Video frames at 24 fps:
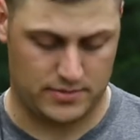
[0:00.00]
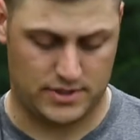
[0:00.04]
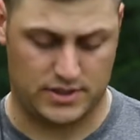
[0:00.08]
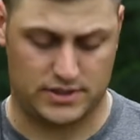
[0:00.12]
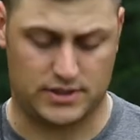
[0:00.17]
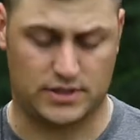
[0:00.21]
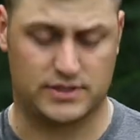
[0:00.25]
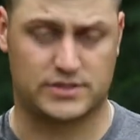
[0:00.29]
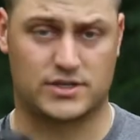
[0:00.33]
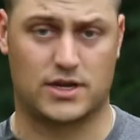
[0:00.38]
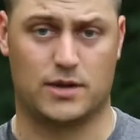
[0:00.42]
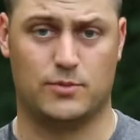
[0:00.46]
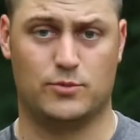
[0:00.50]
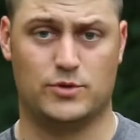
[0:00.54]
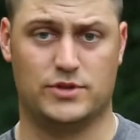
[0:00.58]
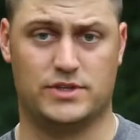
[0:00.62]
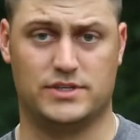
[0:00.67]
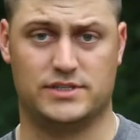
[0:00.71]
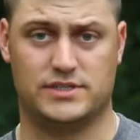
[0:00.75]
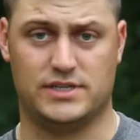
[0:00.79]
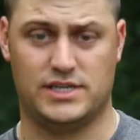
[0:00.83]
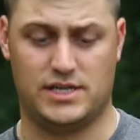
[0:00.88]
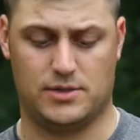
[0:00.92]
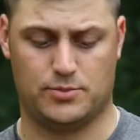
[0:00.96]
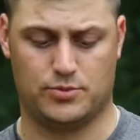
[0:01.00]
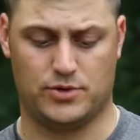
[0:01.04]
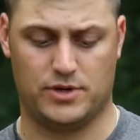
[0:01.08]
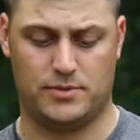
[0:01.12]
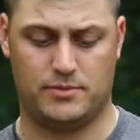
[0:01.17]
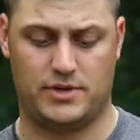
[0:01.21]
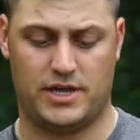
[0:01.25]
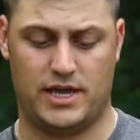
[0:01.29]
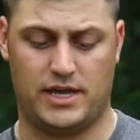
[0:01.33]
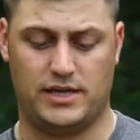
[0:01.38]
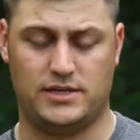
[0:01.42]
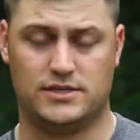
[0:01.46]
It does come with this
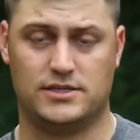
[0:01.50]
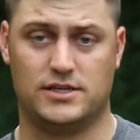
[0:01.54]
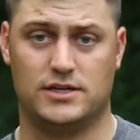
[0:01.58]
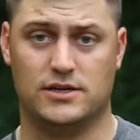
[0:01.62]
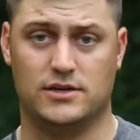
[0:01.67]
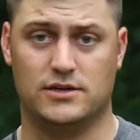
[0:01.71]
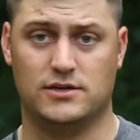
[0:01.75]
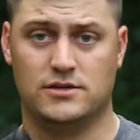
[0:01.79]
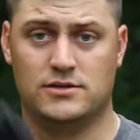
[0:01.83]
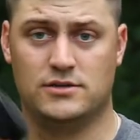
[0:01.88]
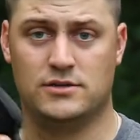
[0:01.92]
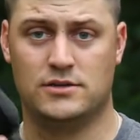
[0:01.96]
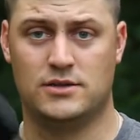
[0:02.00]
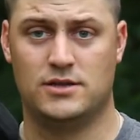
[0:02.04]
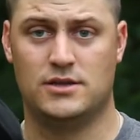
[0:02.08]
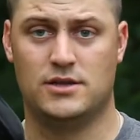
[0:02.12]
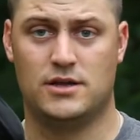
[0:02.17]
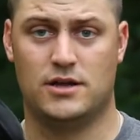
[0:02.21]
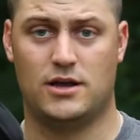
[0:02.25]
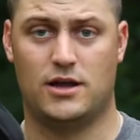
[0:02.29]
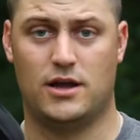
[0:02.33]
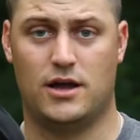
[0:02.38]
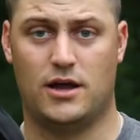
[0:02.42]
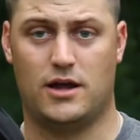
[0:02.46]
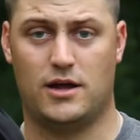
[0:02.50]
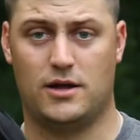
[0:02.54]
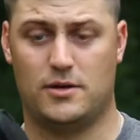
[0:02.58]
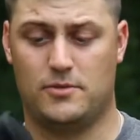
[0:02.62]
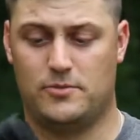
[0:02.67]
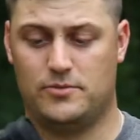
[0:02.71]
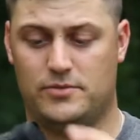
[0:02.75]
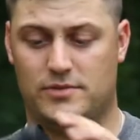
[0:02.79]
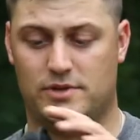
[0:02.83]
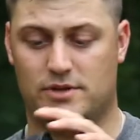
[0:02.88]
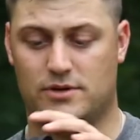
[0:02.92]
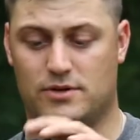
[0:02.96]
neoprene case here.
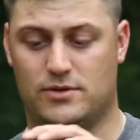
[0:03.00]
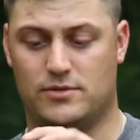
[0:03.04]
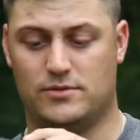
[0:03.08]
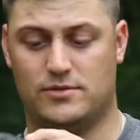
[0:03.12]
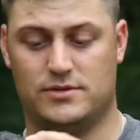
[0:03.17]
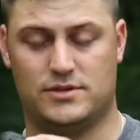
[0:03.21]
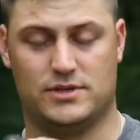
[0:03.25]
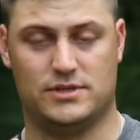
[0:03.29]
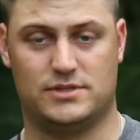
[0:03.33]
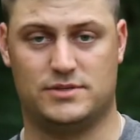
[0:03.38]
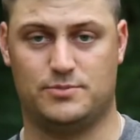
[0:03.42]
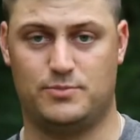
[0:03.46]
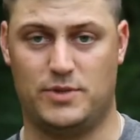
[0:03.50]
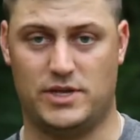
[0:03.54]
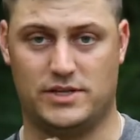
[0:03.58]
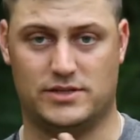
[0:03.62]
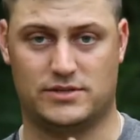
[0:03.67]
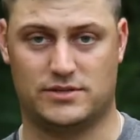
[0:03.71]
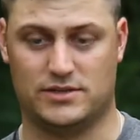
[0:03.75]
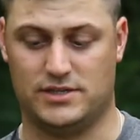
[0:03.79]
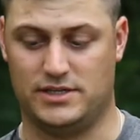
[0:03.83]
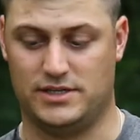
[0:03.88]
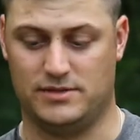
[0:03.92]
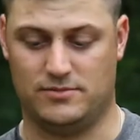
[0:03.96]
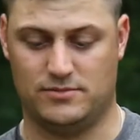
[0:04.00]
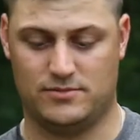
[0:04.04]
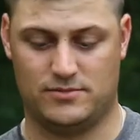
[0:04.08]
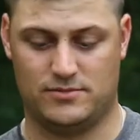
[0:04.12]
You know, it's basically